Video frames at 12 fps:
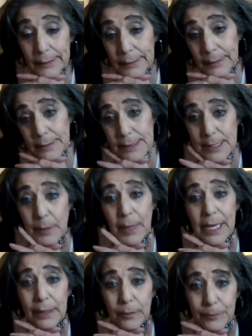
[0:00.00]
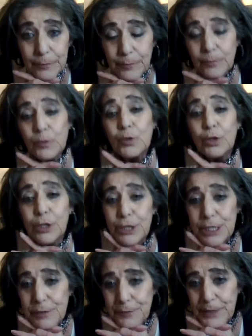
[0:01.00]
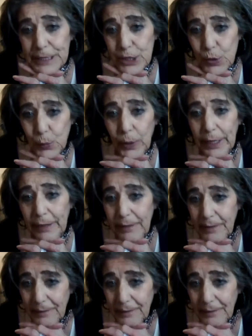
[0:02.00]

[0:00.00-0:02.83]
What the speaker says: So make a crucifix wreath